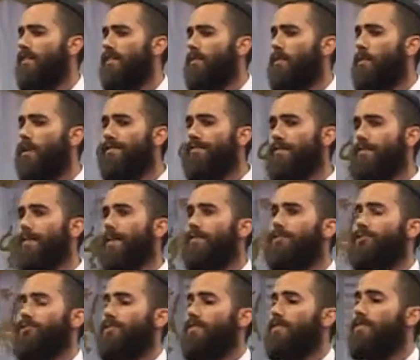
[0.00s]
One
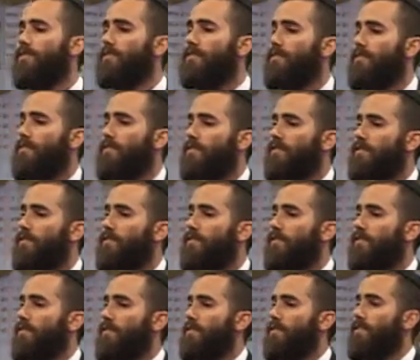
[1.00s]
dimension
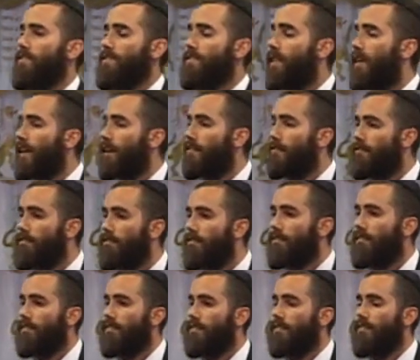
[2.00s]
is length.
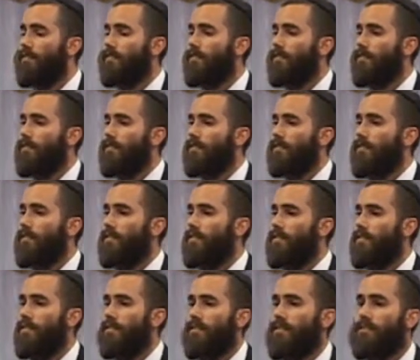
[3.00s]

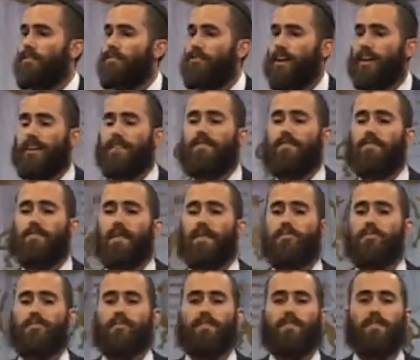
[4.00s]
The second
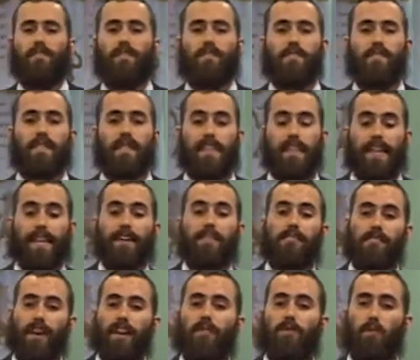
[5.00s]
dimension is
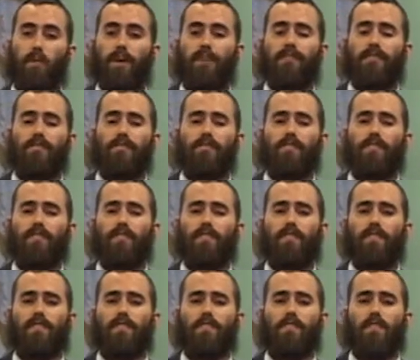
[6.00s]
length and width.
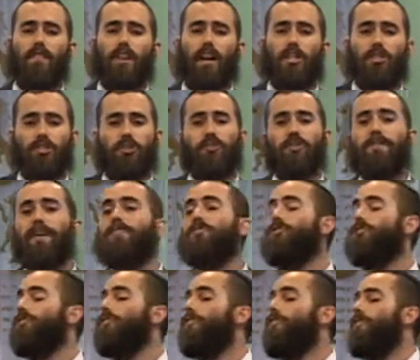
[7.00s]
A
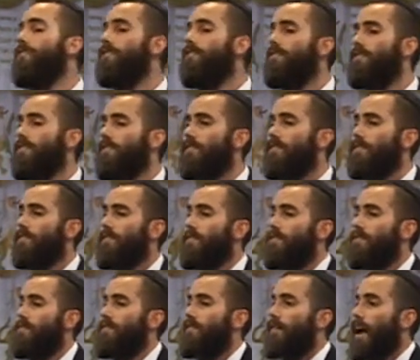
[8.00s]
two-dimensional
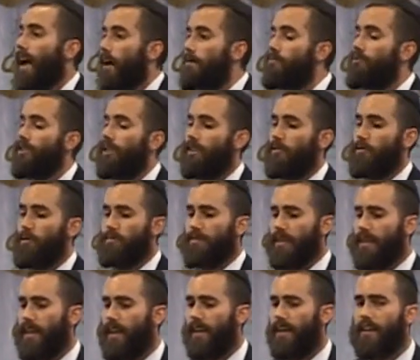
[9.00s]
object would
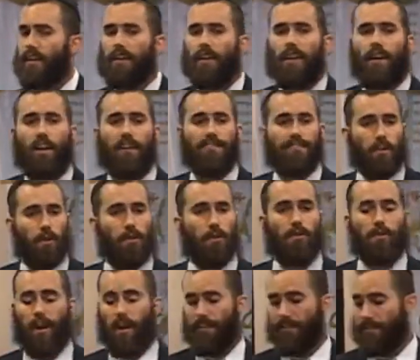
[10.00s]
be like a
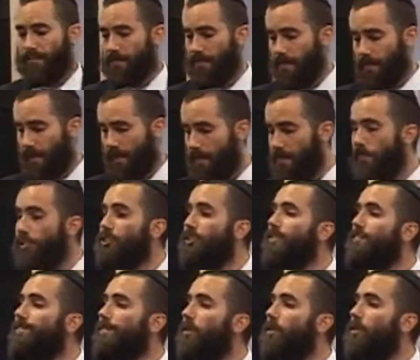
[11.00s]
photograph. The image in
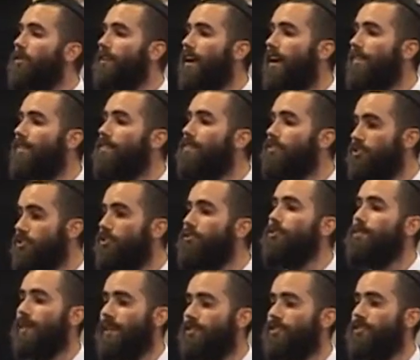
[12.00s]
a photograph is a
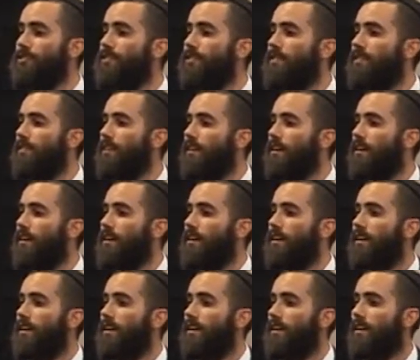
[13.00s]
two-dimensional
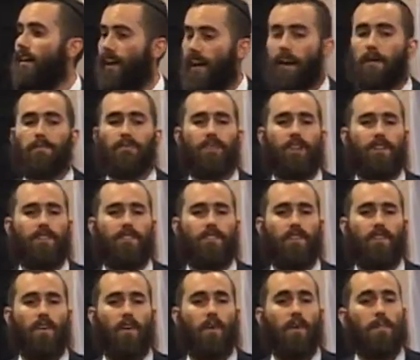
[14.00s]
object,
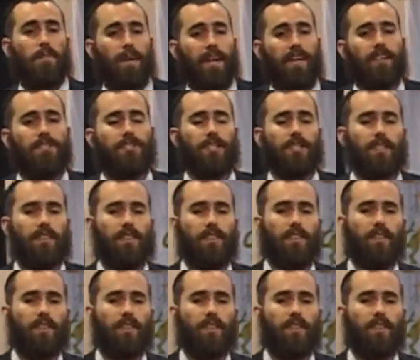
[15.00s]
or a painting.